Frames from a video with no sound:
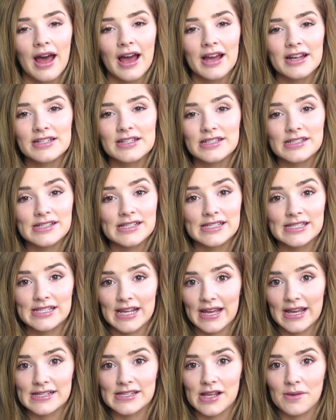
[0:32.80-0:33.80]
actually
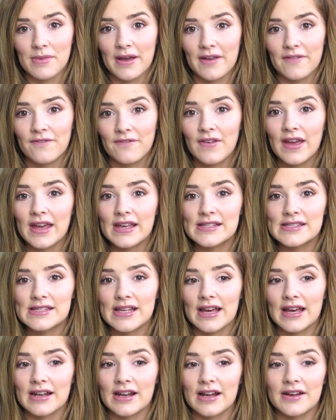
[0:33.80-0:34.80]
stays on my face,
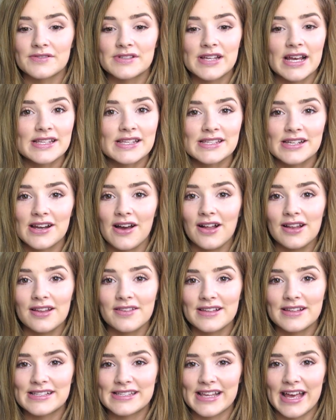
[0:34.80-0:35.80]
and I've tested all
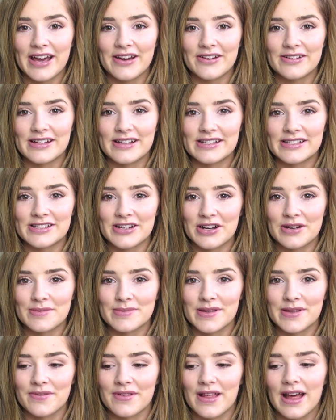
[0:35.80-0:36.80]
of these out in
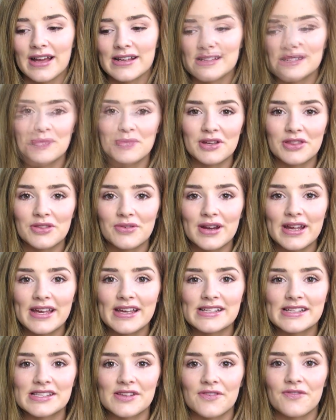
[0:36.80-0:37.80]
terms of that. Number 3
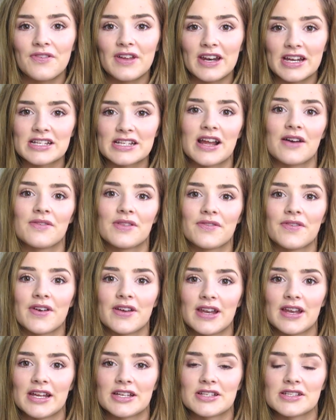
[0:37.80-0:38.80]
is the finish of the
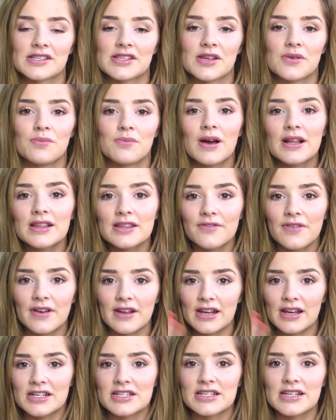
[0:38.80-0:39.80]
foundation, so what the
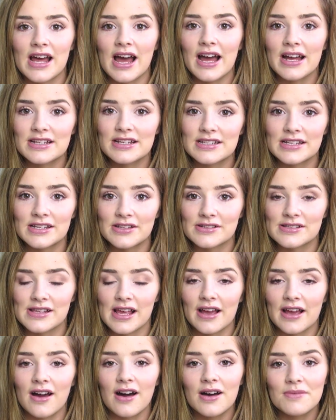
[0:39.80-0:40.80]
foundation actually looks
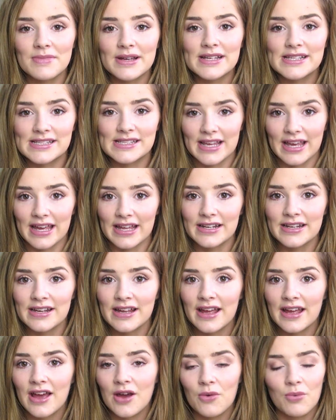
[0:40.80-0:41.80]
like on my skin,
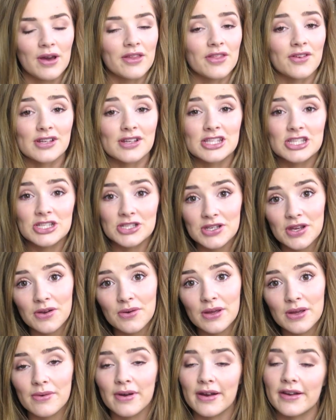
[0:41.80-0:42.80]
whether it's
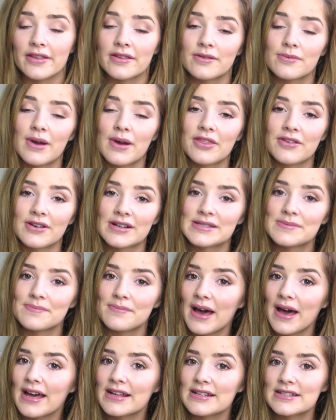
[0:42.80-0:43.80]
dewy, whether it's
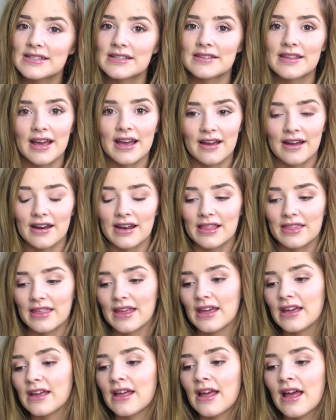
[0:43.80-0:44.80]
matte, that kind of
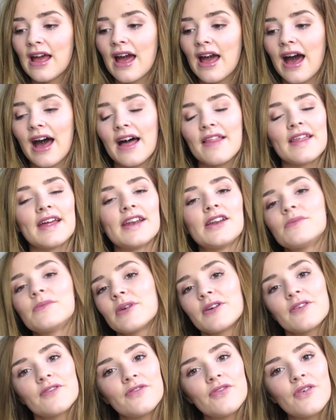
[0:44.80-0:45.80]
thing. And then
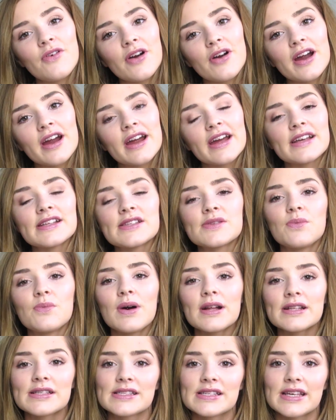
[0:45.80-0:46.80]
number 4 is
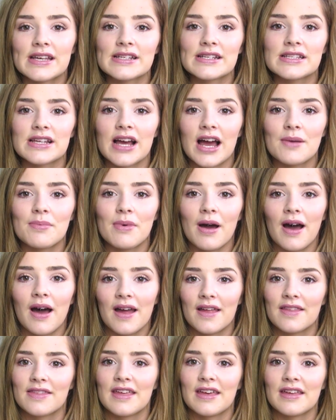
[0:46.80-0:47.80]
what skin type
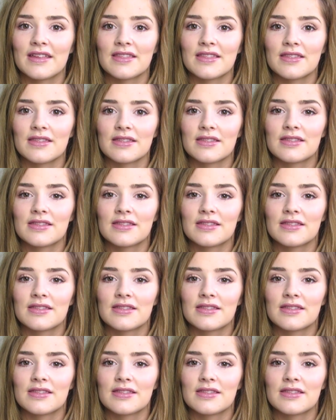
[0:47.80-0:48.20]
I think